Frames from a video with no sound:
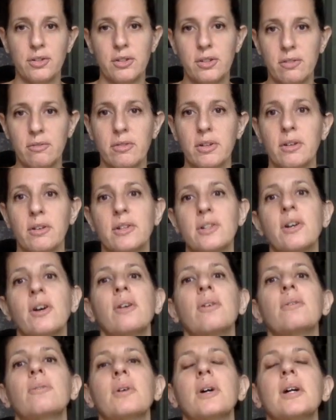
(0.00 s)
the Vera
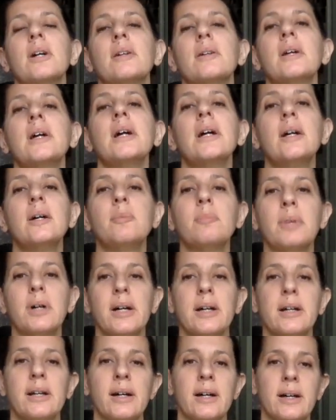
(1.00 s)
Tote one.
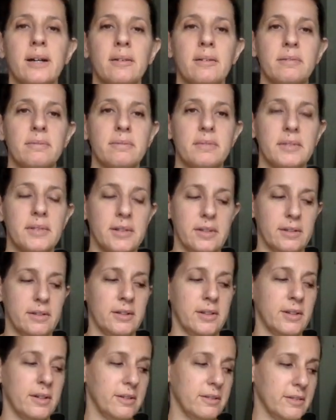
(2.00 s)
But, uh,
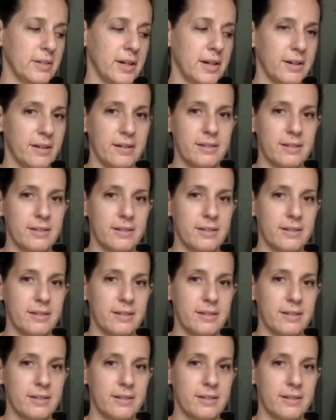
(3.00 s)
you know, I,